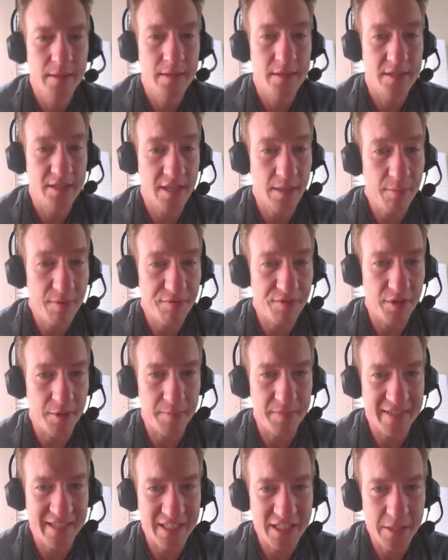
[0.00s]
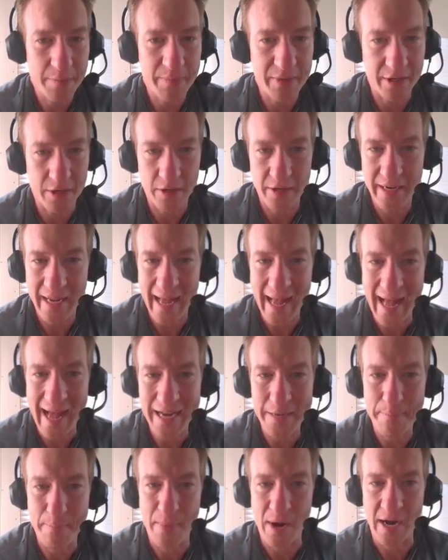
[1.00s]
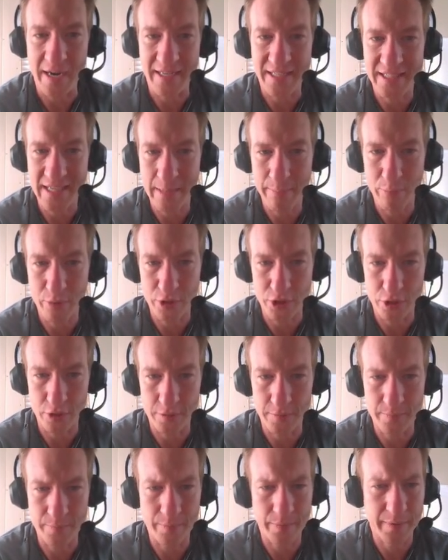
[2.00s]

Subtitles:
Some of them disappeared at body temperature.